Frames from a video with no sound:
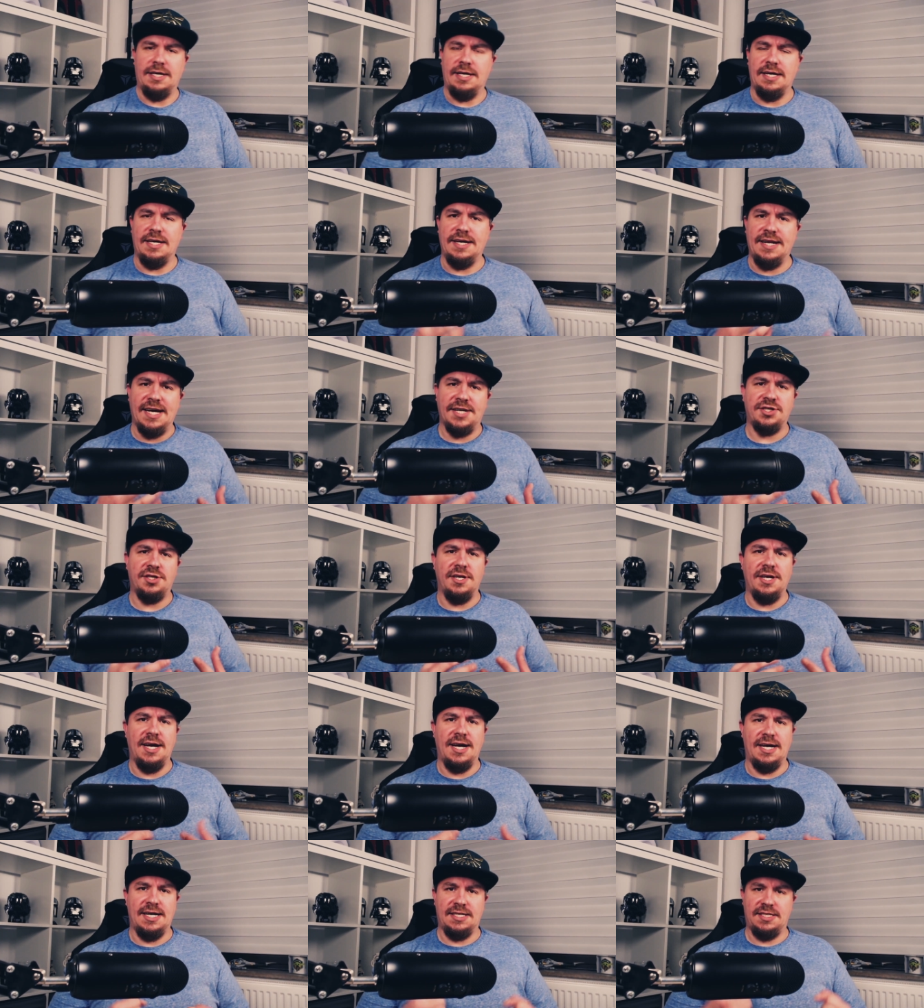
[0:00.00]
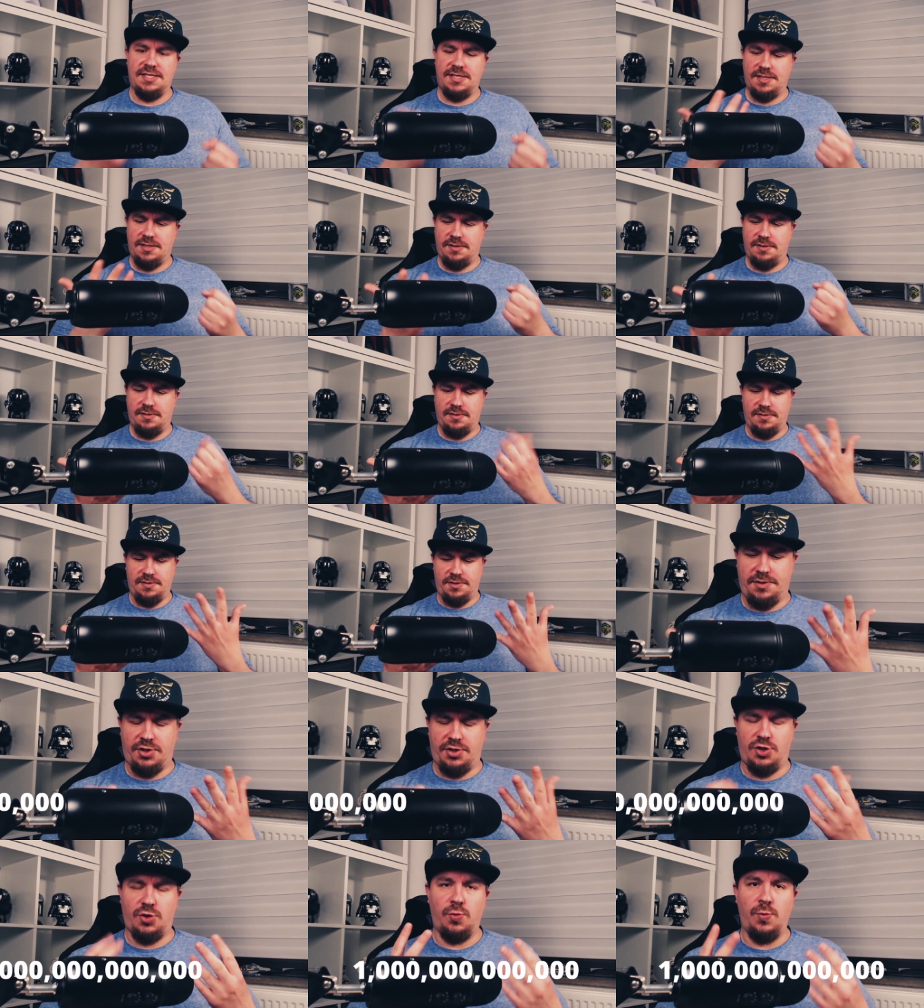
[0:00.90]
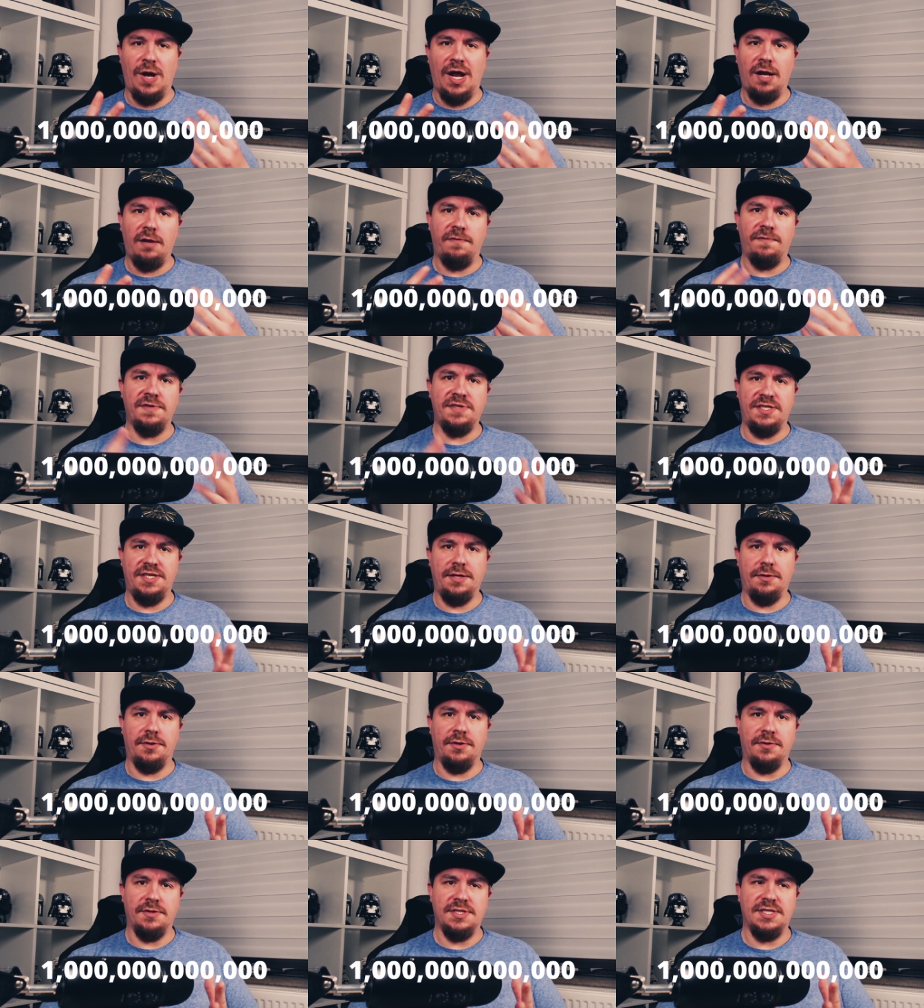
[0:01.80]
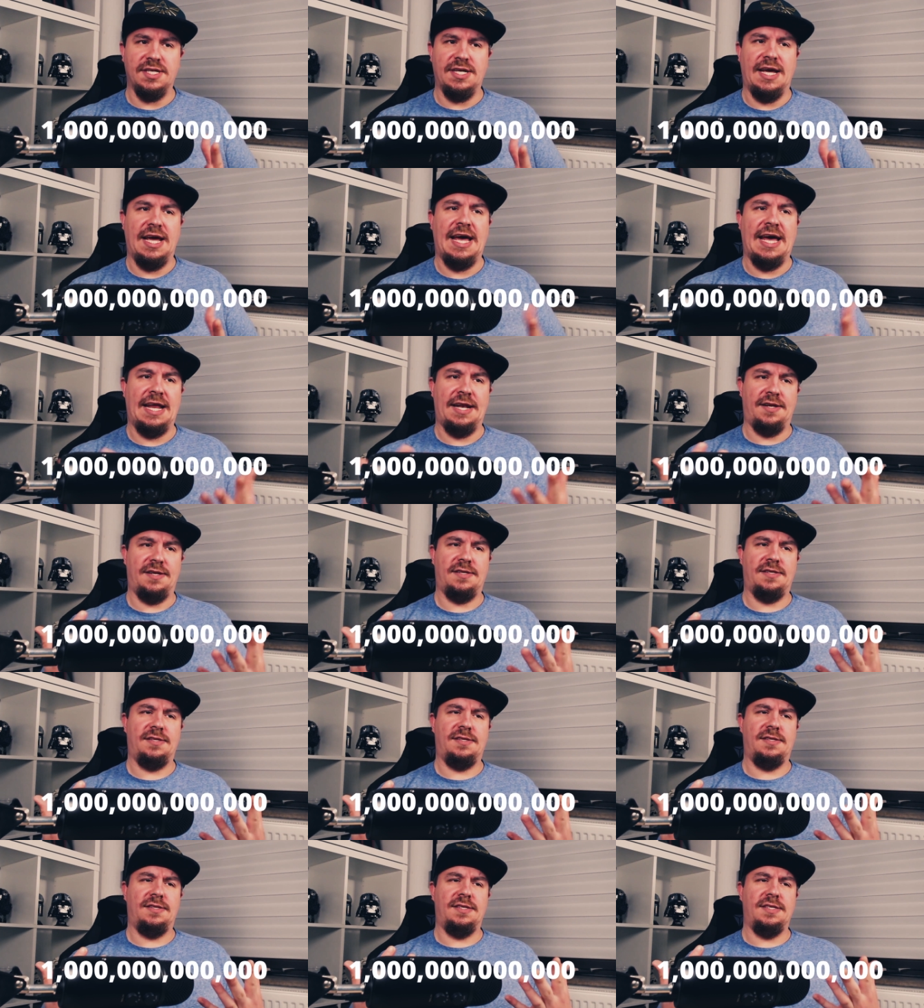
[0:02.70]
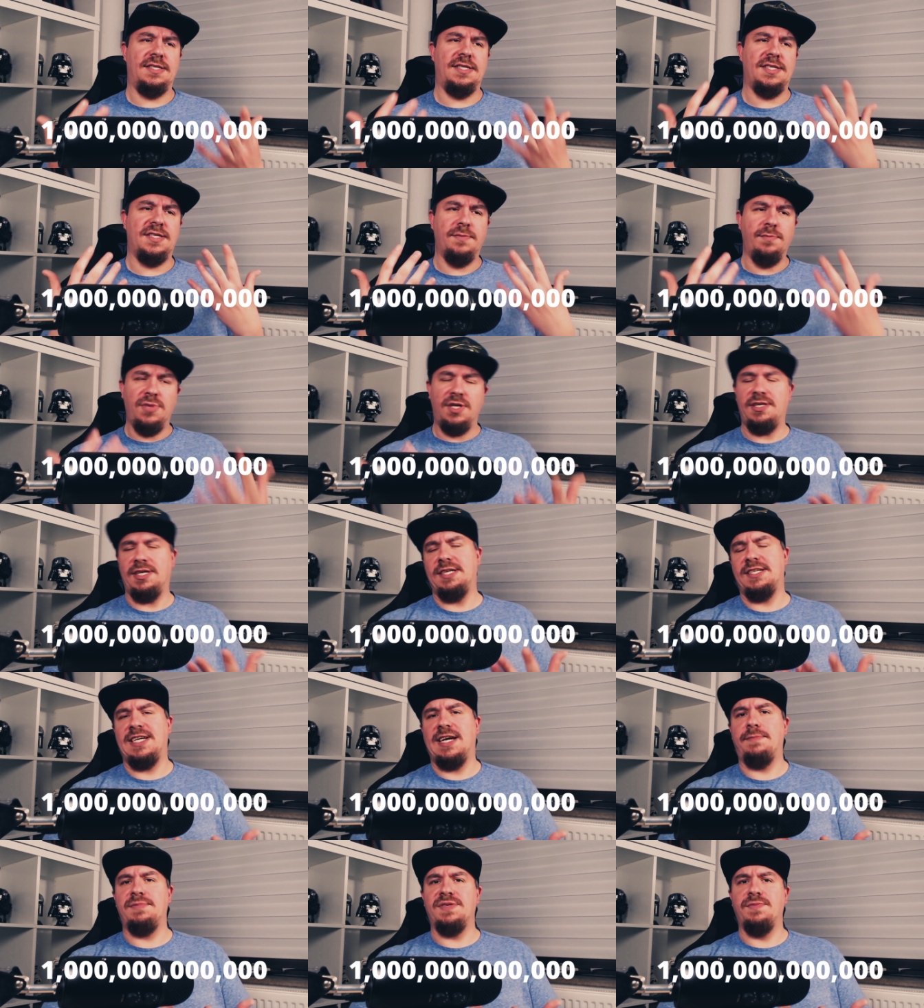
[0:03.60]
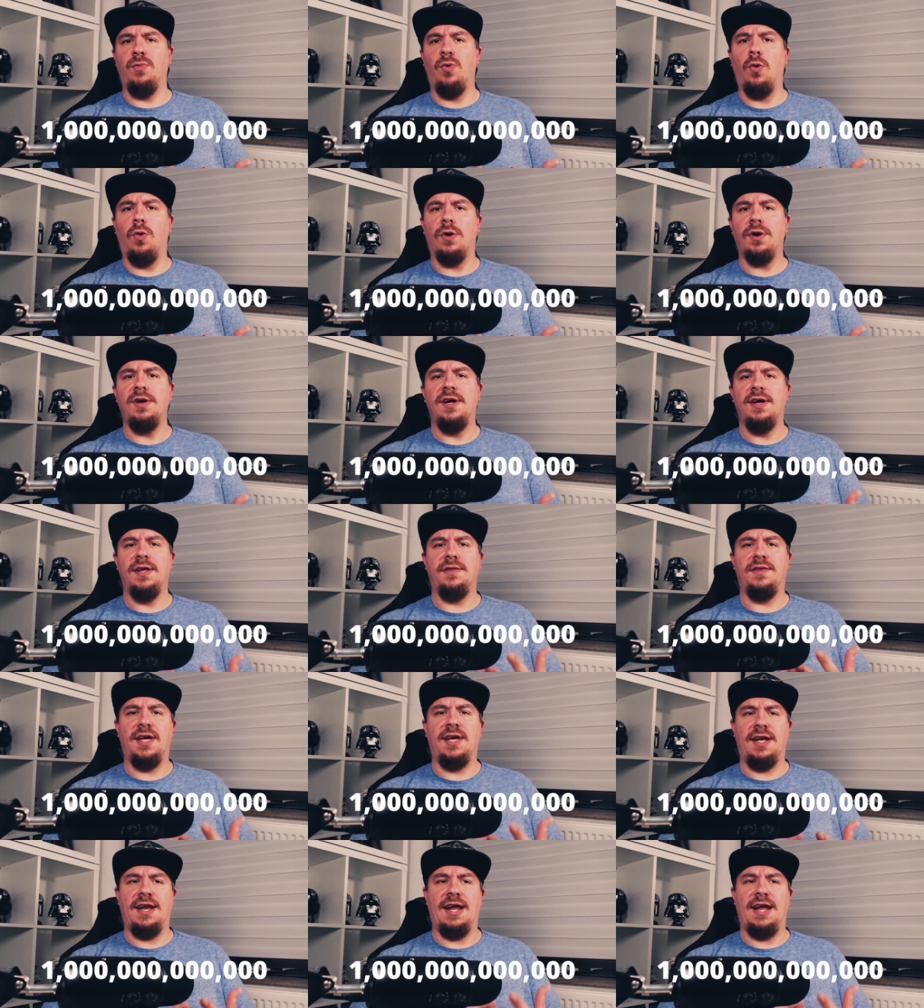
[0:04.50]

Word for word: It actually has 12 zeros and is a million times more than